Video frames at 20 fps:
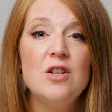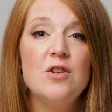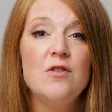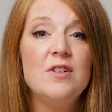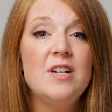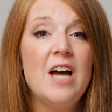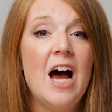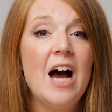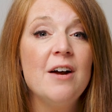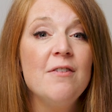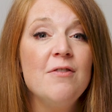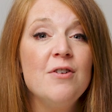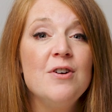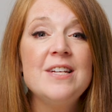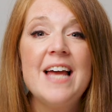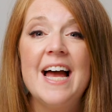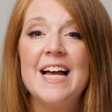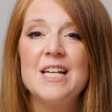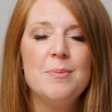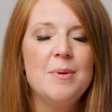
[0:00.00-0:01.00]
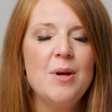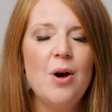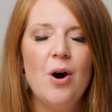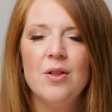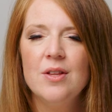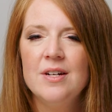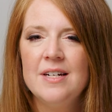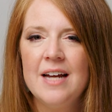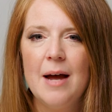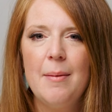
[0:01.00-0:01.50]
So photographers ask me
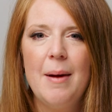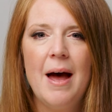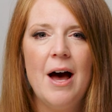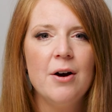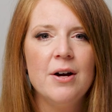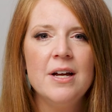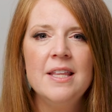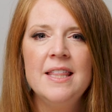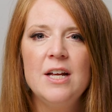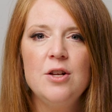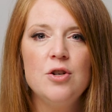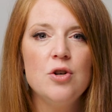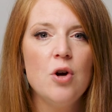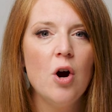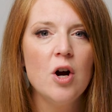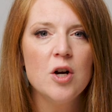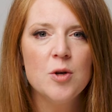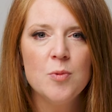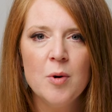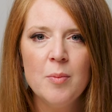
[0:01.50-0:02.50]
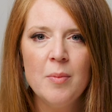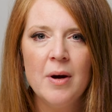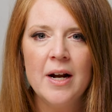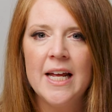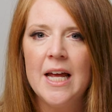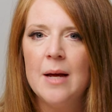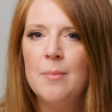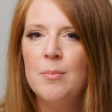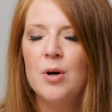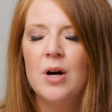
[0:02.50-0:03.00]
all the time, how can they charge more
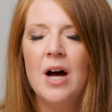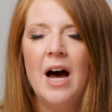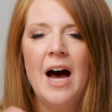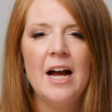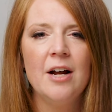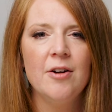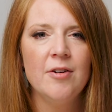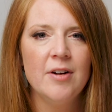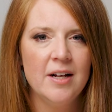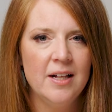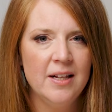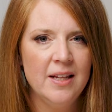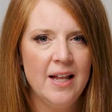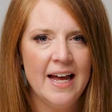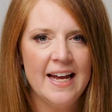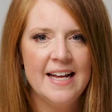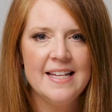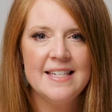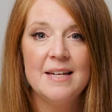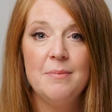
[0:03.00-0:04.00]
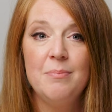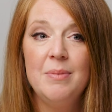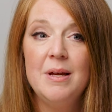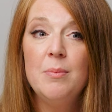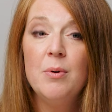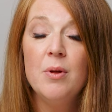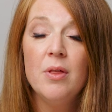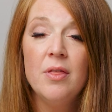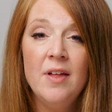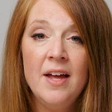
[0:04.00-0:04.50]
money and book higher end clients? And
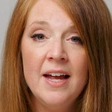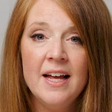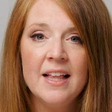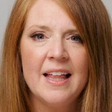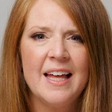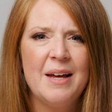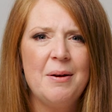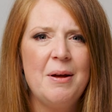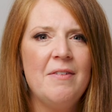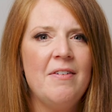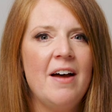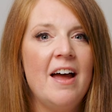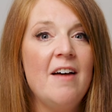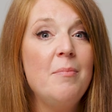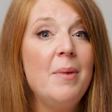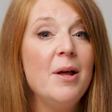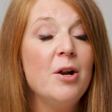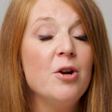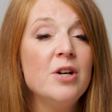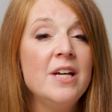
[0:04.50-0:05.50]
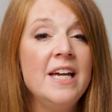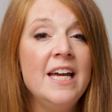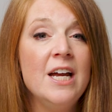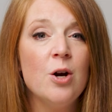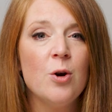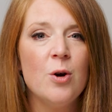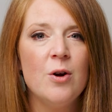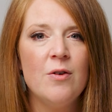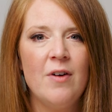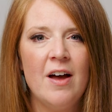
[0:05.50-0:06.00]
people think like, if I have better
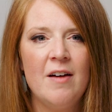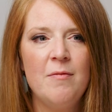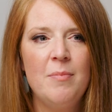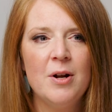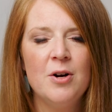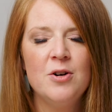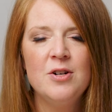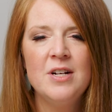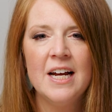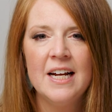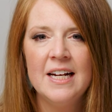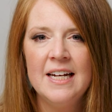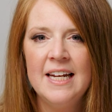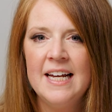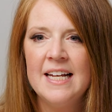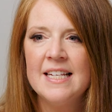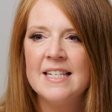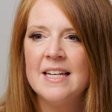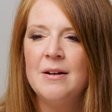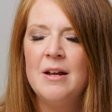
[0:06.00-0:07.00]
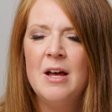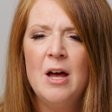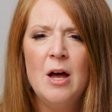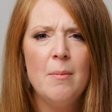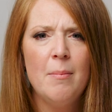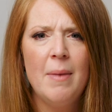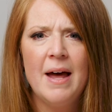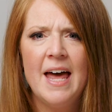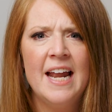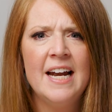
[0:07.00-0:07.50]
gear or if I have better techniques and
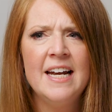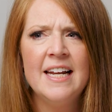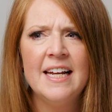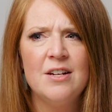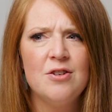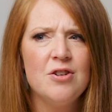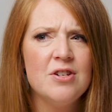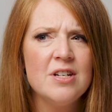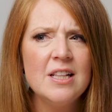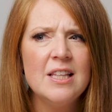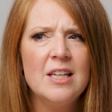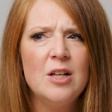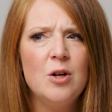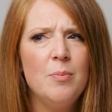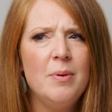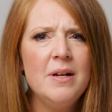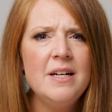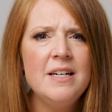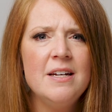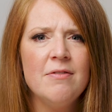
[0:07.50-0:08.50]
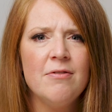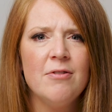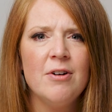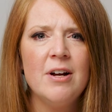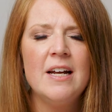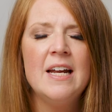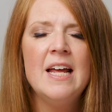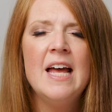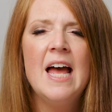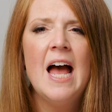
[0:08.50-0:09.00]
my editing is just a little bit different,